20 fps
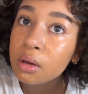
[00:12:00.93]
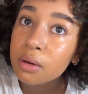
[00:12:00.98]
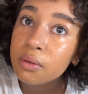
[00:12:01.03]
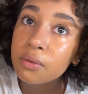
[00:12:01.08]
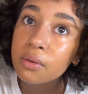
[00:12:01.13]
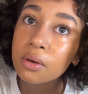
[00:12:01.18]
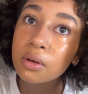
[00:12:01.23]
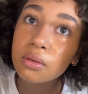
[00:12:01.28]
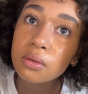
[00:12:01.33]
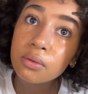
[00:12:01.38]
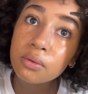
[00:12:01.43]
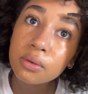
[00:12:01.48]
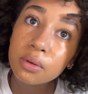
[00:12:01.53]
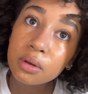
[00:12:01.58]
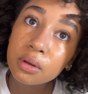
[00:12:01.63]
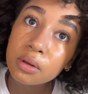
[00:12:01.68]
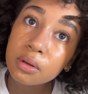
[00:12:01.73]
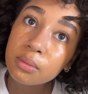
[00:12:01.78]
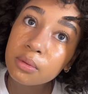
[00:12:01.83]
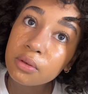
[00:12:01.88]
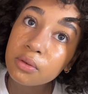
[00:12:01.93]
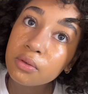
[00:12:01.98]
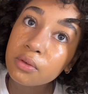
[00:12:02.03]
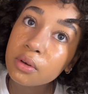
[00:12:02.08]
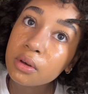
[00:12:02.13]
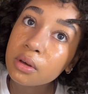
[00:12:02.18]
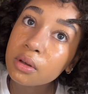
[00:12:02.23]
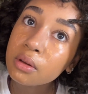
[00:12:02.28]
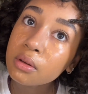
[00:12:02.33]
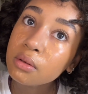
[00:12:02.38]
fix whatever needs to be
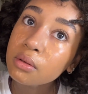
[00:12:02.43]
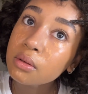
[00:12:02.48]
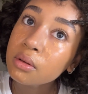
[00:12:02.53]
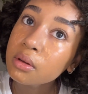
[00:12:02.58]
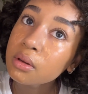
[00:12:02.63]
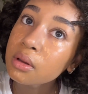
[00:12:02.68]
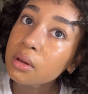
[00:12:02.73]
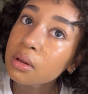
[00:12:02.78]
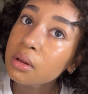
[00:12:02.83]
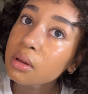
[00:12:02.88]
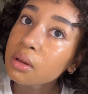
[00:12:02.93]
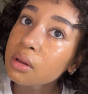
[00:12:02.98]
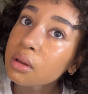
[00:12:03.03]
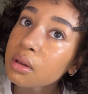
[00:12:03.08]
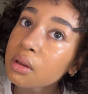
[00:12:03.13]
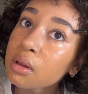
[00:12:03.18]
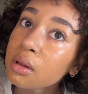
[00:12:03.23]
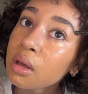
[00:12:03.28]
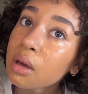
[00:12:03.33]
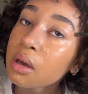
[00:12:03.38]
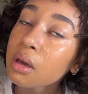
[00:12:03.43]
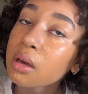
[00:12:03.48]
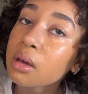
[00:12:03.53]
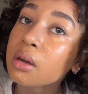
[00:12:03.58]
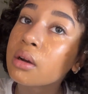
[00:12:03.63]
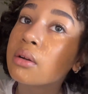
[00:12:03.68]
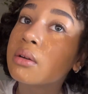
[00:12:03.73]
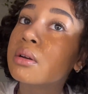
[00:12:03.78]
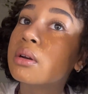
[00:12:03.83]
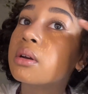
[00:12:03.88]
fixed in that
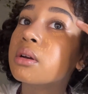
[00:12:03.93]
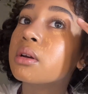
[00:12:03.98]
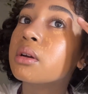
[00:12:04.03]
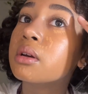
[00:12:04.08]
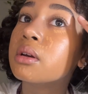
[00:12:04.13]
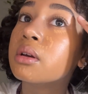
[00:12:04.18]
area.